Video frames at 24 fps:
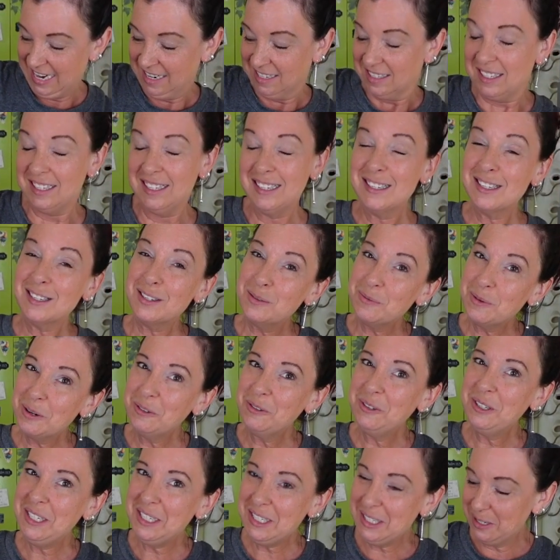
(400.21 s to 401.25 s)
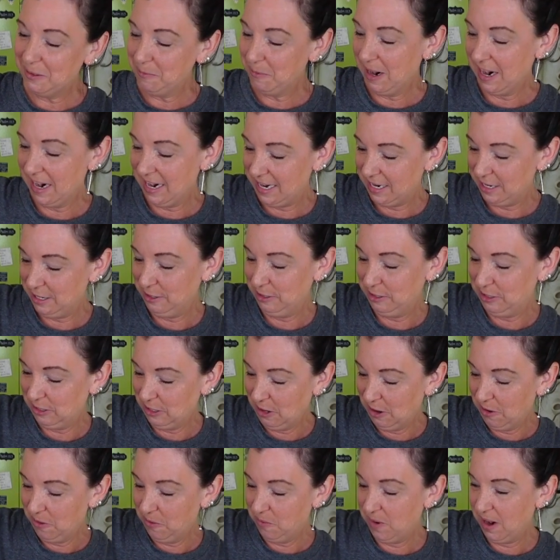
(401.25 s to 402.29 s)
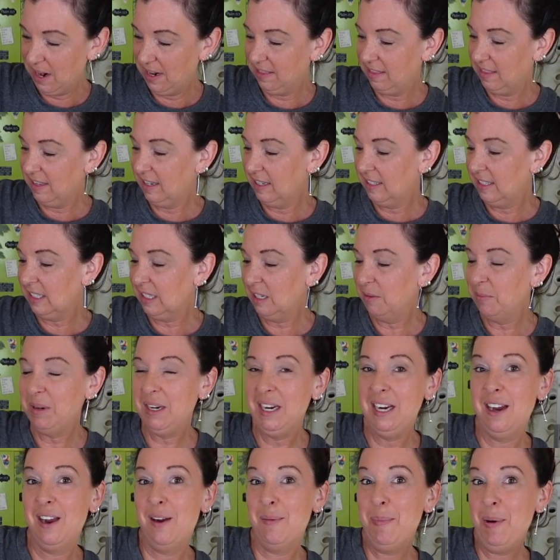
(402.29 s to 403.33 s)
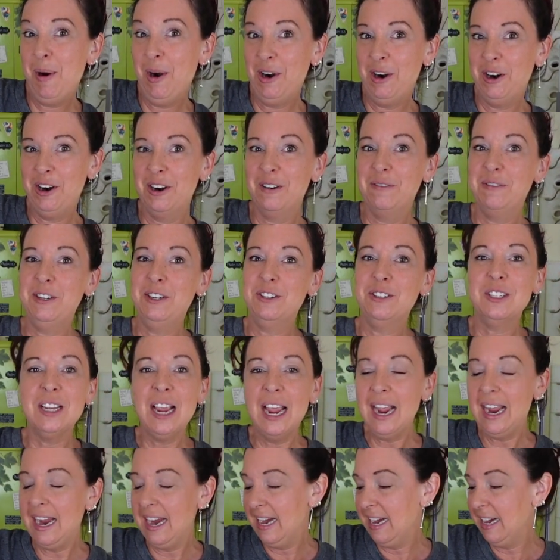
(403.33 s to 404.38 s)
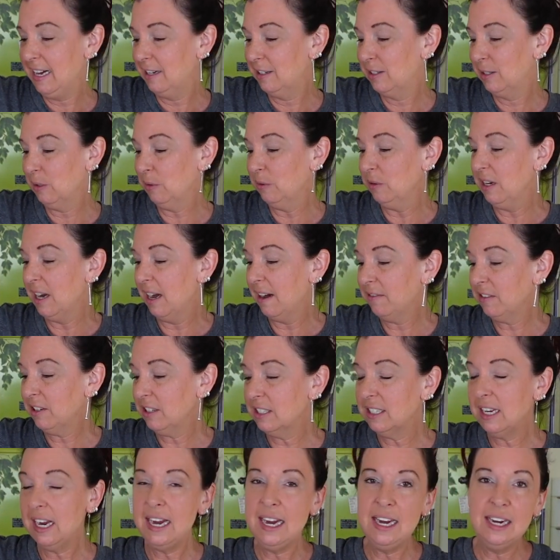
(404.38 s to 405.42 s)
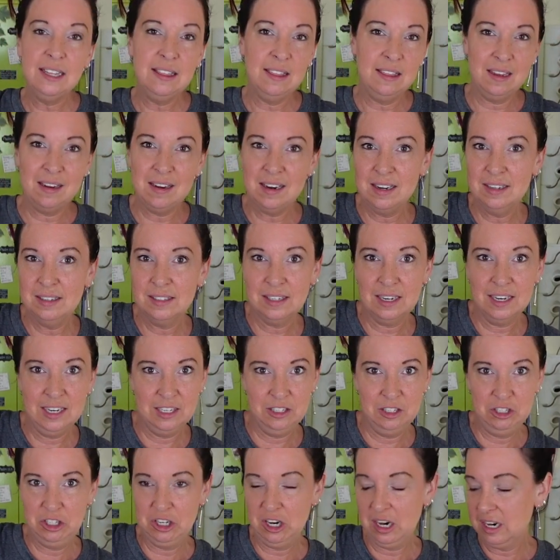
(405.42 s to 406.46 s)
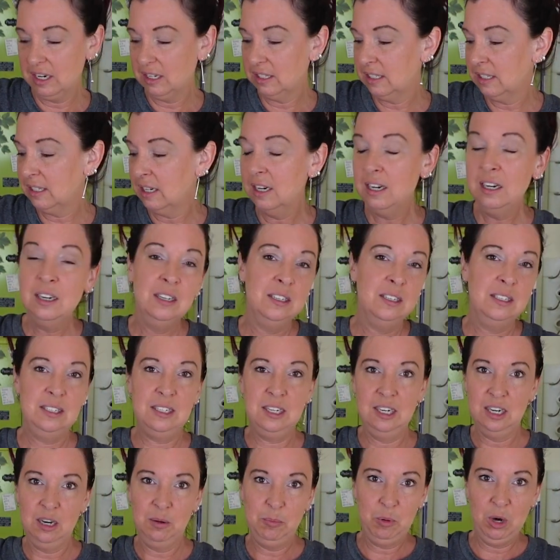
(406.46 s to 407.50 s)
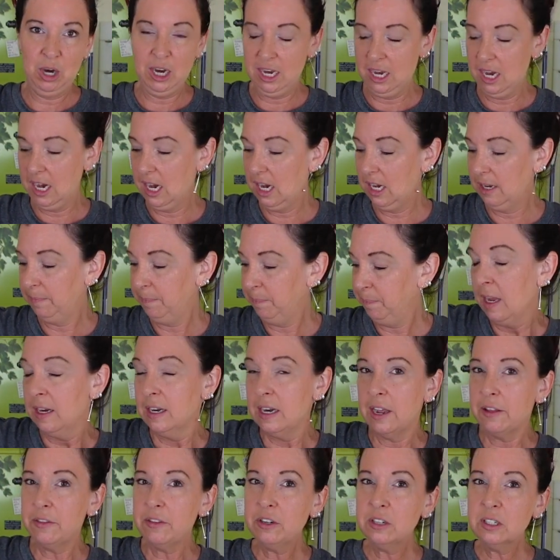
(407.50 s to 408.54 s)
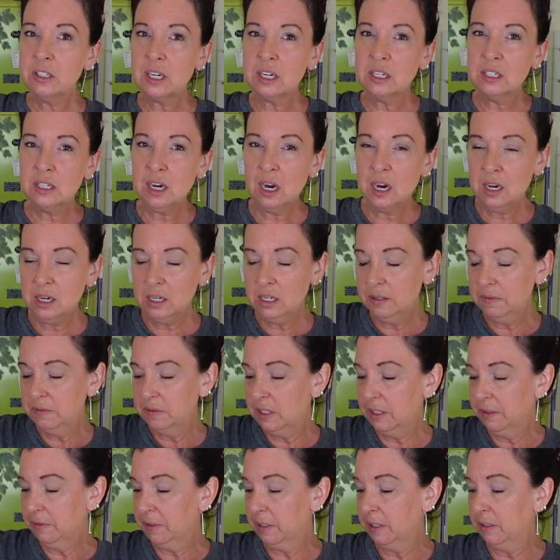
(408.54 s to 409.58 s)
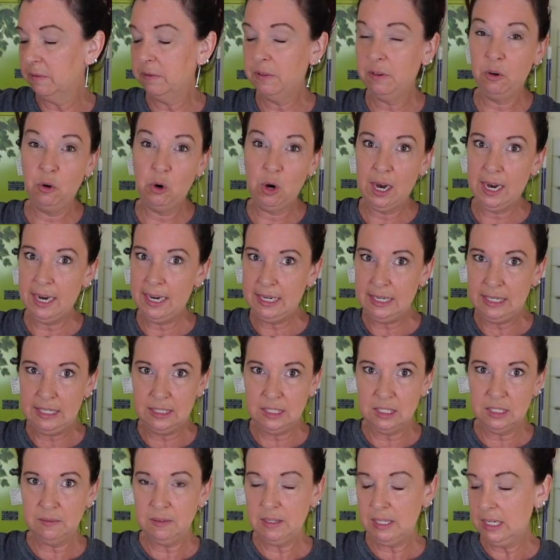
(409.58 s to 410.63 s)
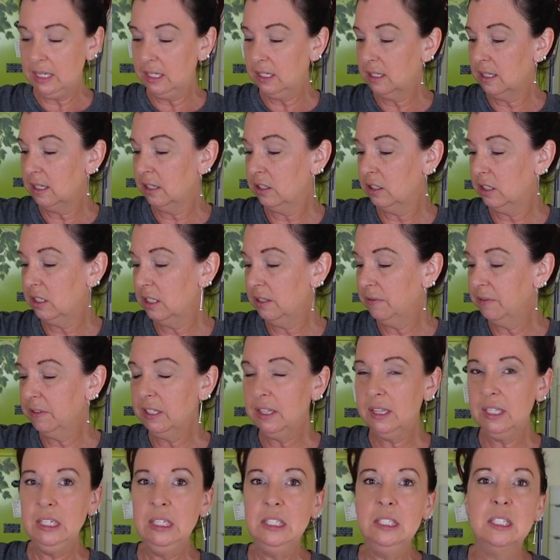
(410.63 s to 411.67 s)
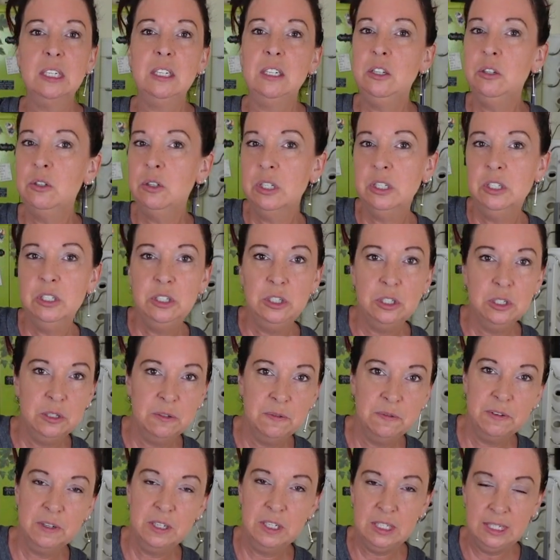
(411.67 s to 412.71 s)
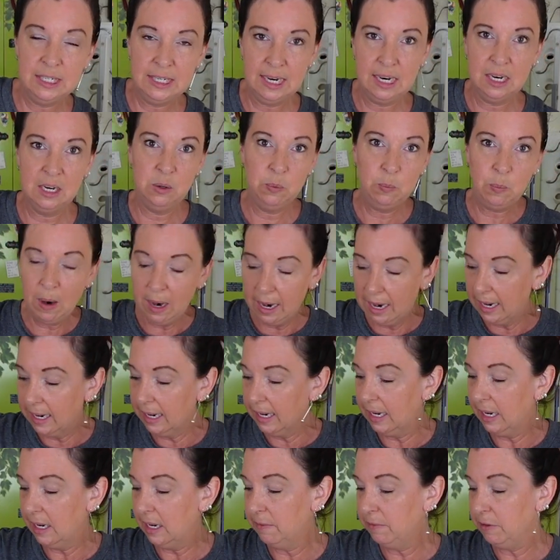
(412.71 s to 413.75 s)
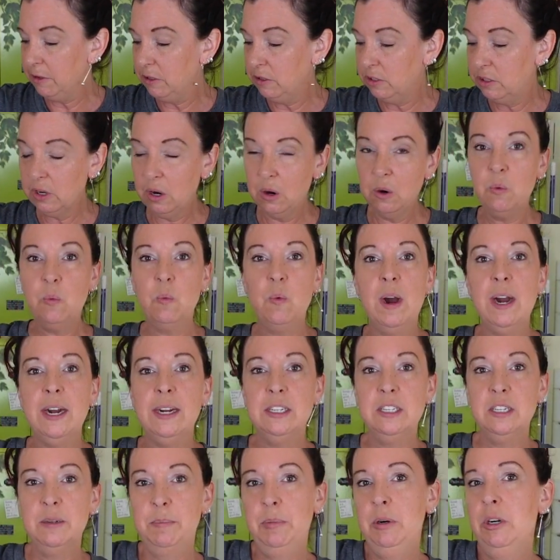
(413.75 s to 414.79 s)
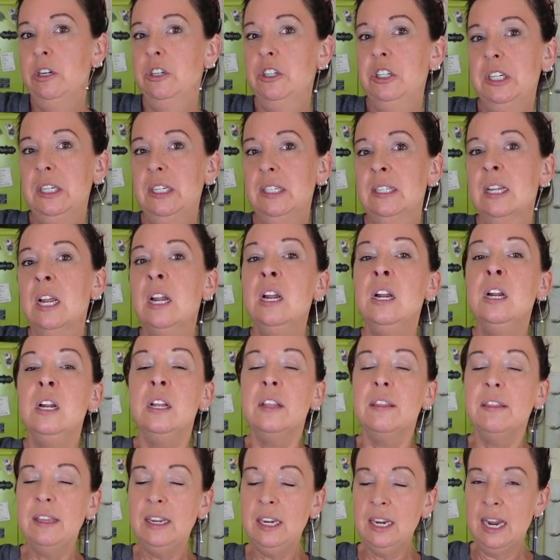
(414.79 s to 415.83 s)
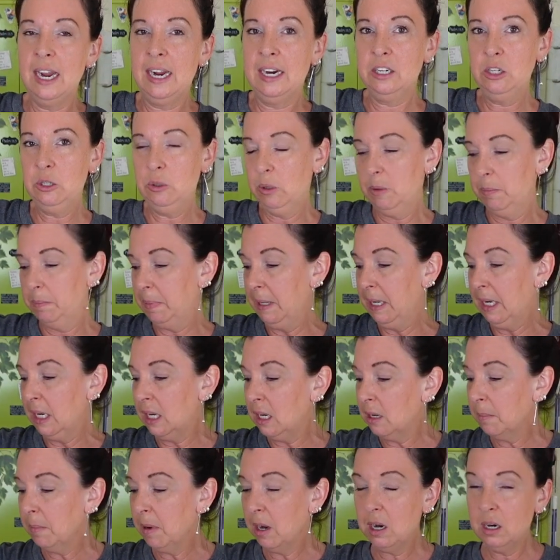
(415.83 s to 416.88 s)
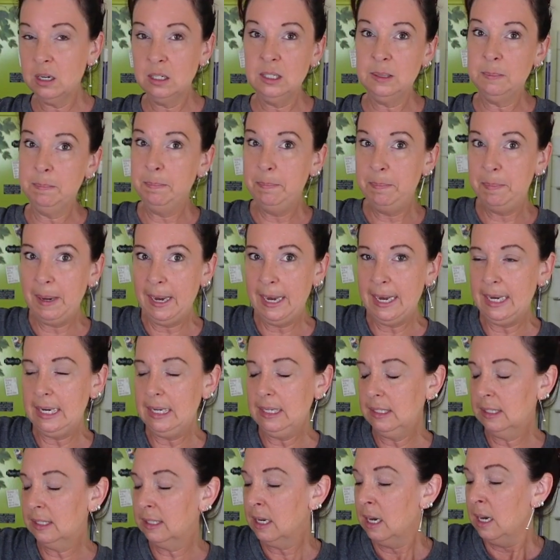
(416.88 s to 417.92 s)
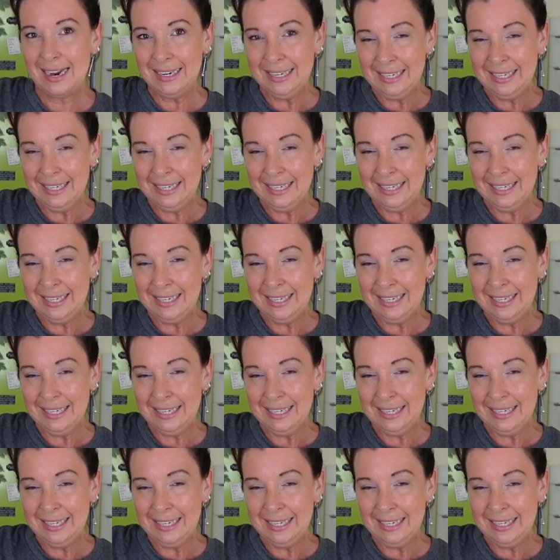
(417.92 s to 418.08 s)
This is one reason why you don't want this to be a part of your tank. So never take these and just stick them right in. Now there's a ton of different varieties of these. There's different things that you can do for DIY if you don't want to purchase the actual peat moss base.